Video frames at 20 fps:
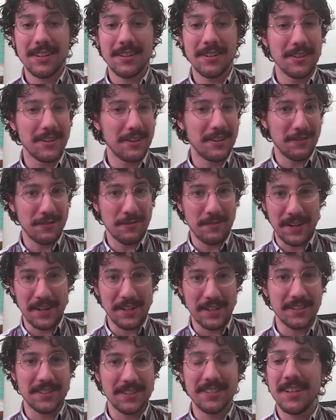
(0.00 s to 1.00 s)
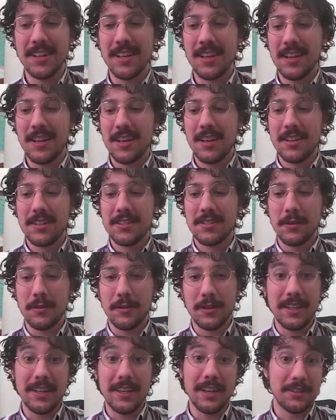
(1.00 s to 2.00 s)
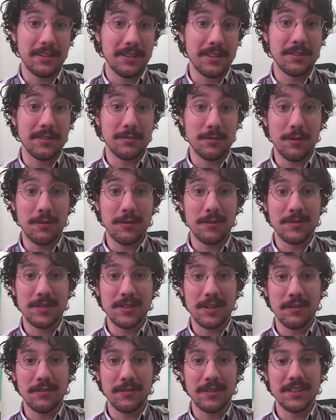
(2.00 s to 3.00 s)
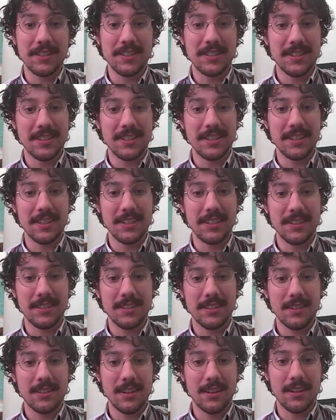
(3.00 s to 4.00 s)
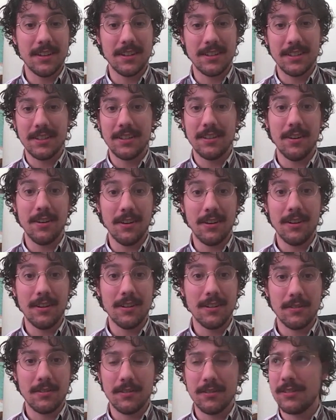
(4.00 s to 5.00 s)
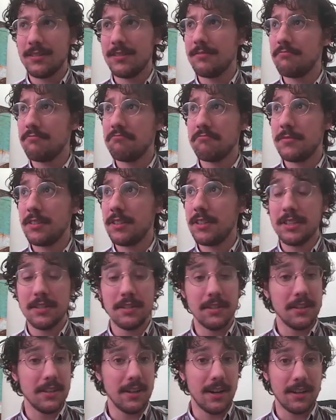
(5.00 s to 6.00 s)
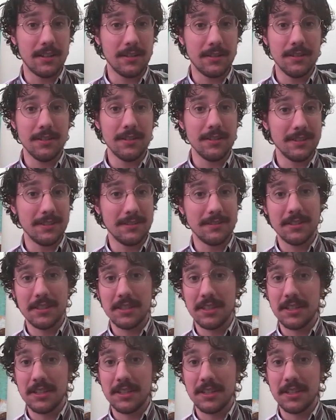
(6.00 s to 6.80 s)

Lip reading: good information. So he actually drove himself into the ER or into the doctor, and